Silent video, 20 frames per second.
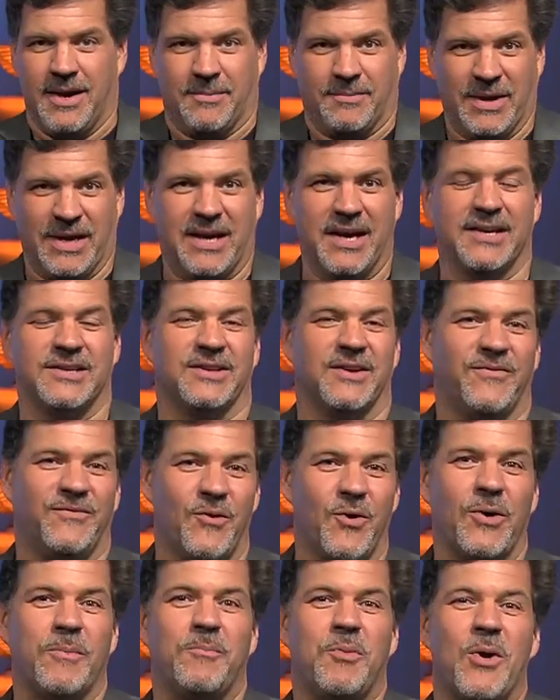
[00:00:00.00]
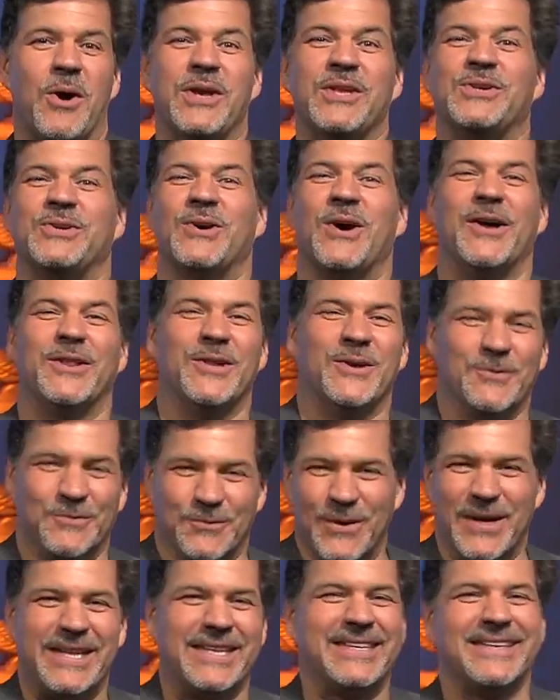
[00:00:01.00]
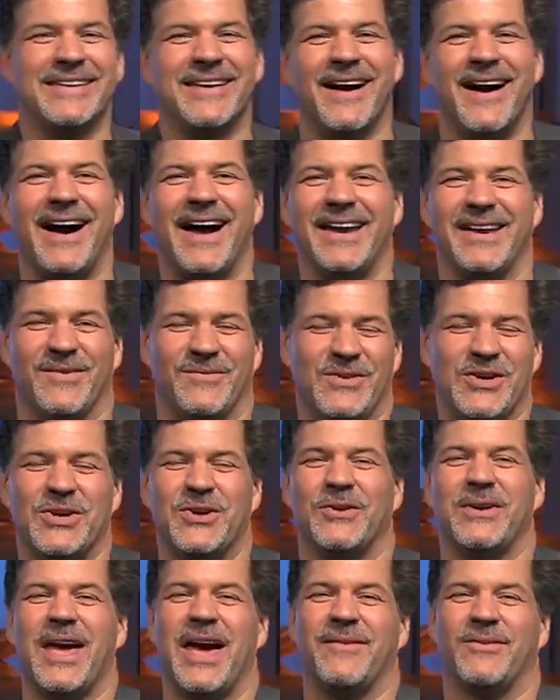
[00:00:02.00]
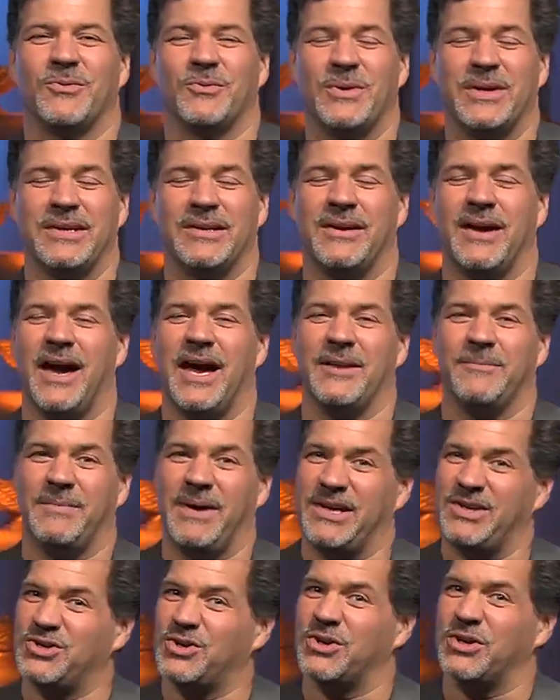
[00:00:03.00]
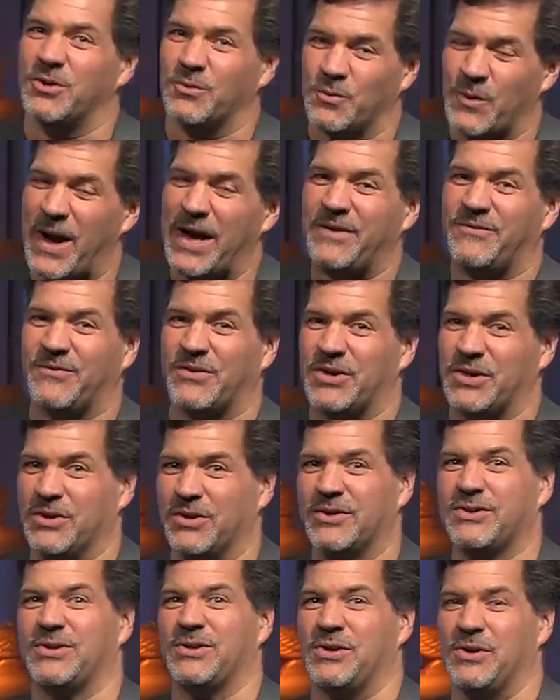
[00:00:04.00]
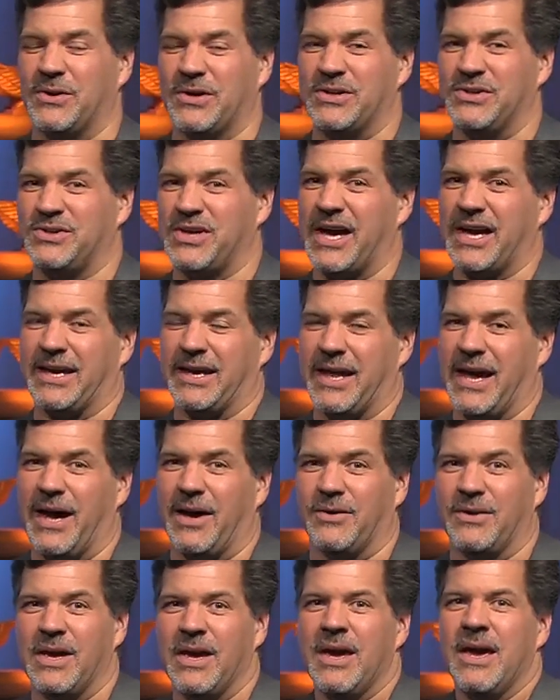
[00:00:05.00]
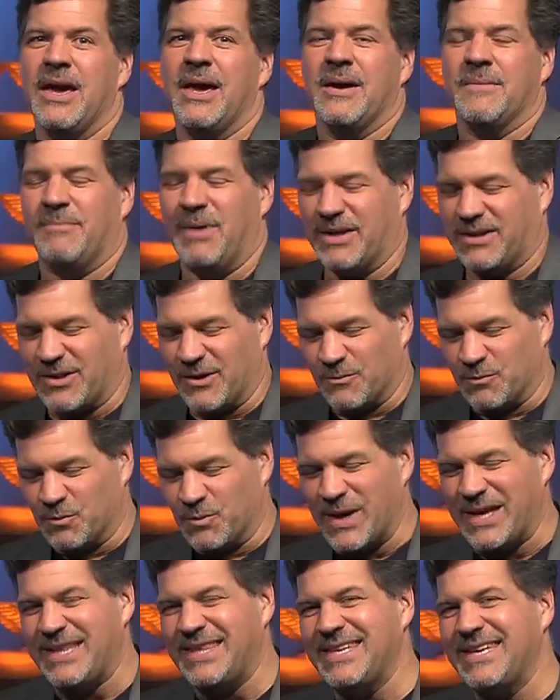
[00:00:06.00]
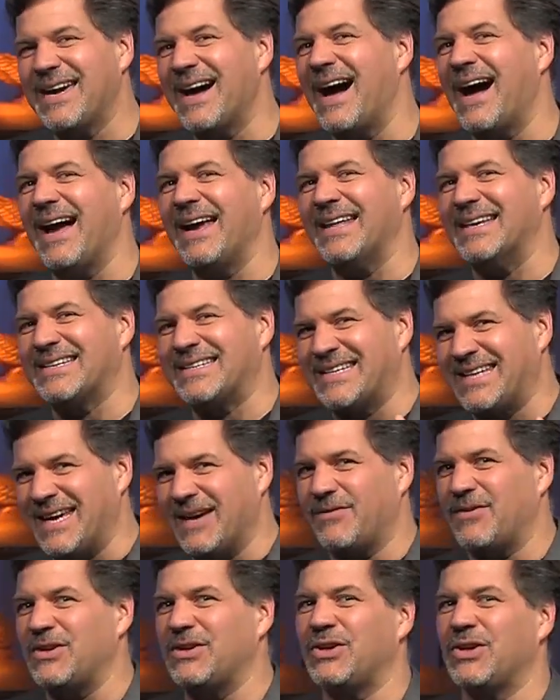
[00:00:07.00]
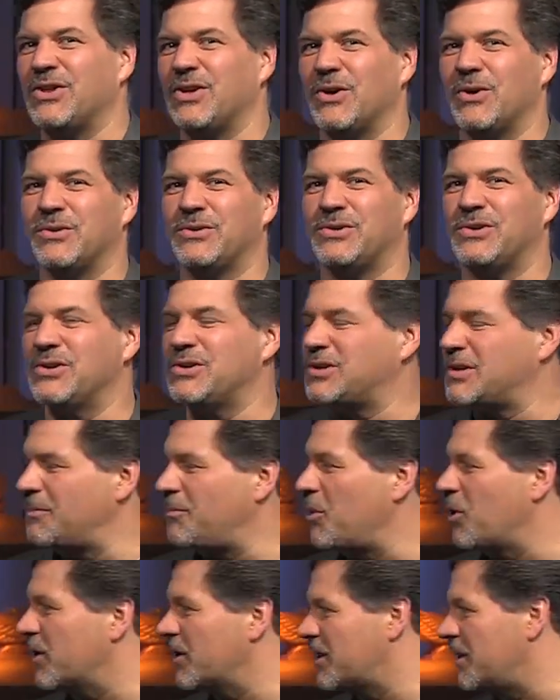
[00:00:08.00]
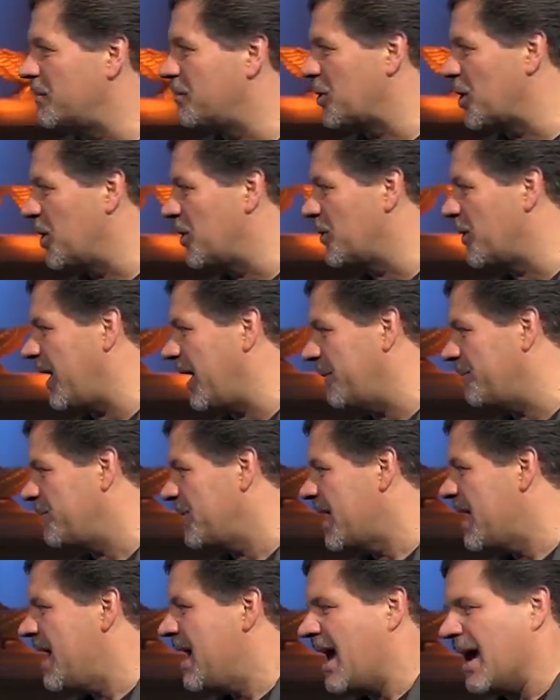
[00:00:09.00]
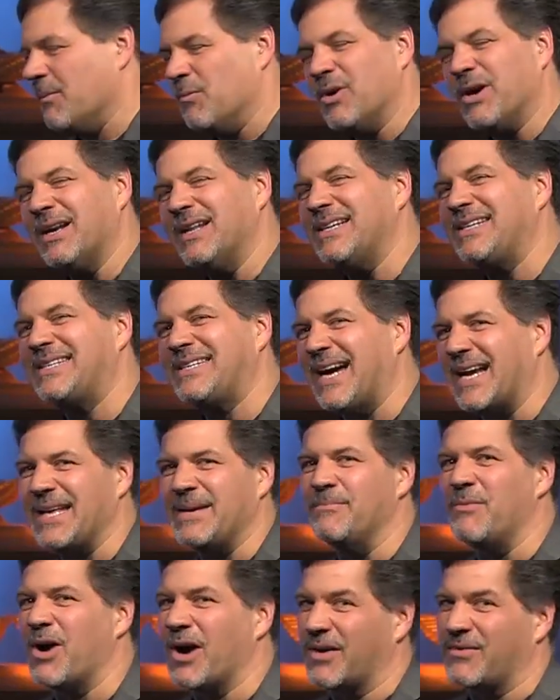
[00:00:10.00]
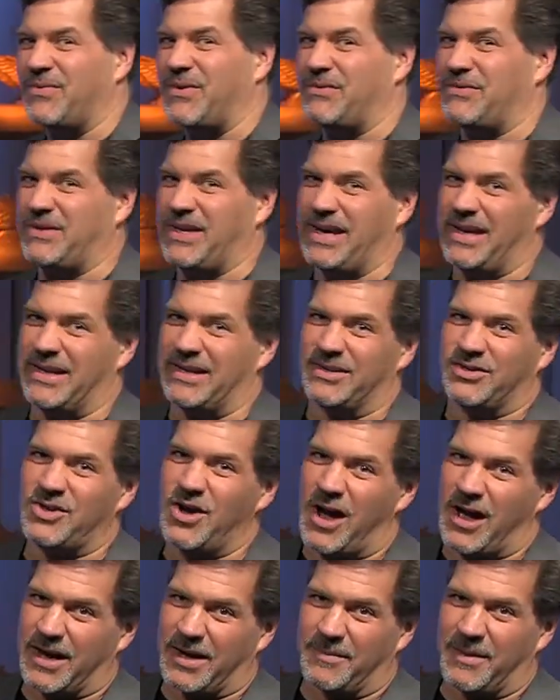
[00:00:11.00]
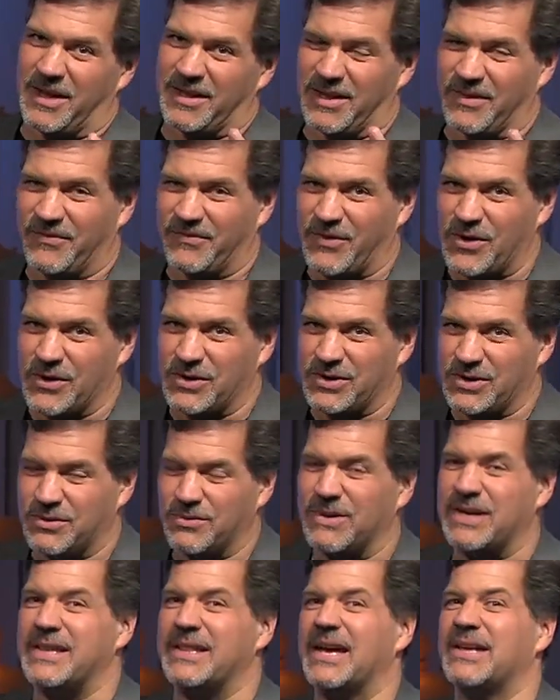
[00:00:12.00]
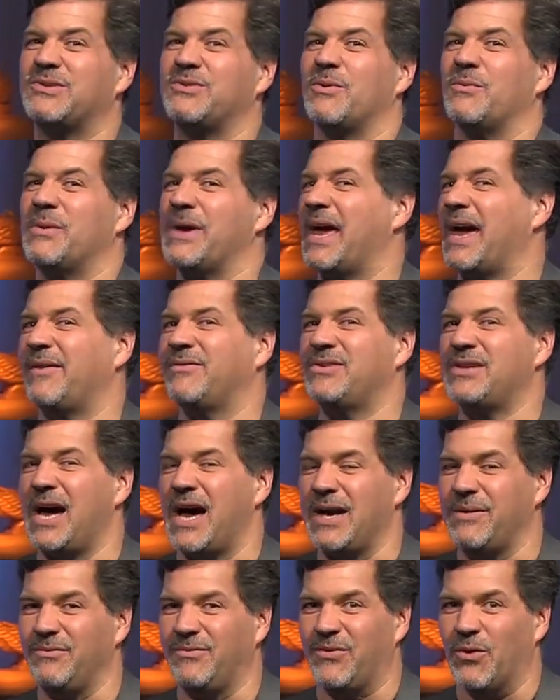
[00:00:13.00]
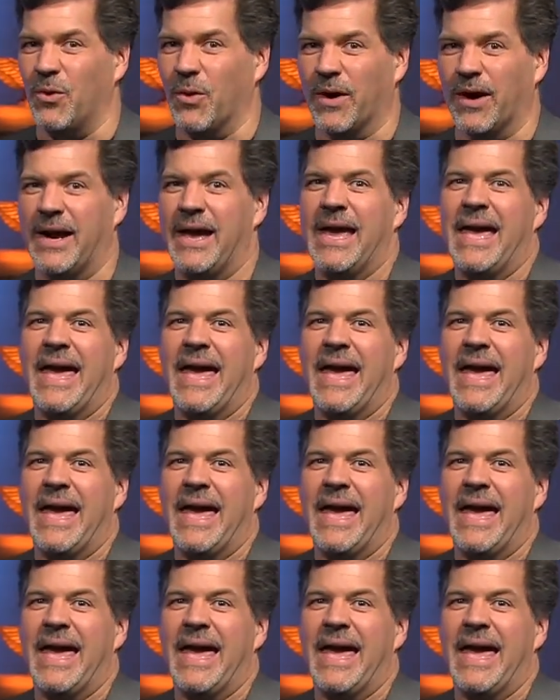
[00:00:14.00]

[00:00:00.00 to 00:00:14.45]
Because the four points are on the written guide, if you don't have a written guide, make sure you write for yours so you can check it out. But the written guide is given to those who support the program. And we're going to study Mark 15 and talk about the first three. That's what we have time for